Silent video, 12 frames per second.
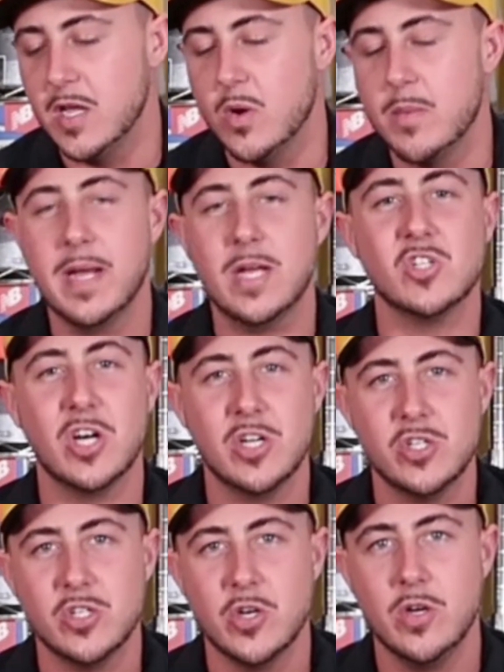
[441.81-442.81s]
You want to make a
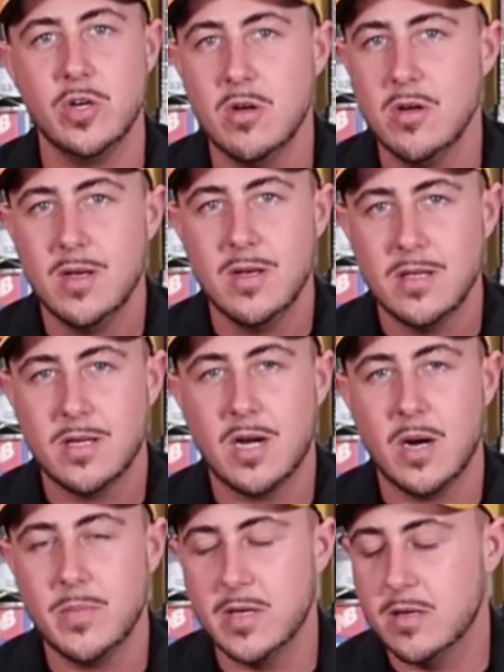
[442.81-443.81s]
chunky shoe, you
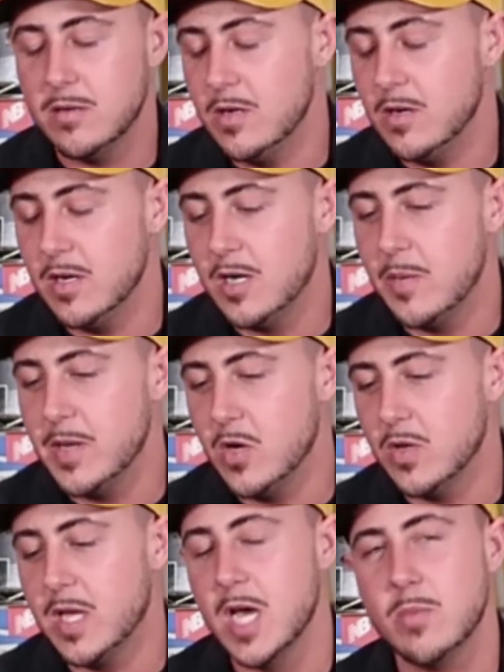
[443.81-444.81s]
can't be, you know, can't be
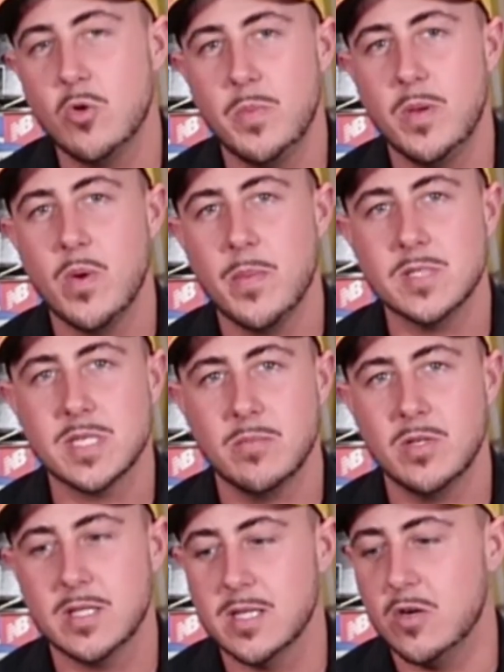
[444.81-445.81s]
held accountable to be ripping
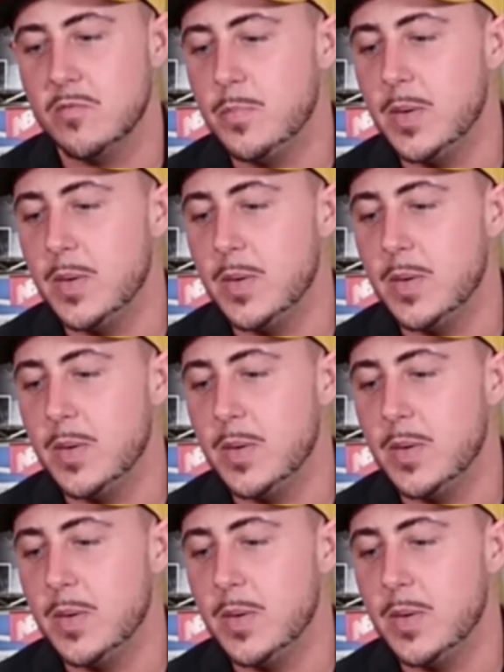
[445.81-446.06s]
something like that off.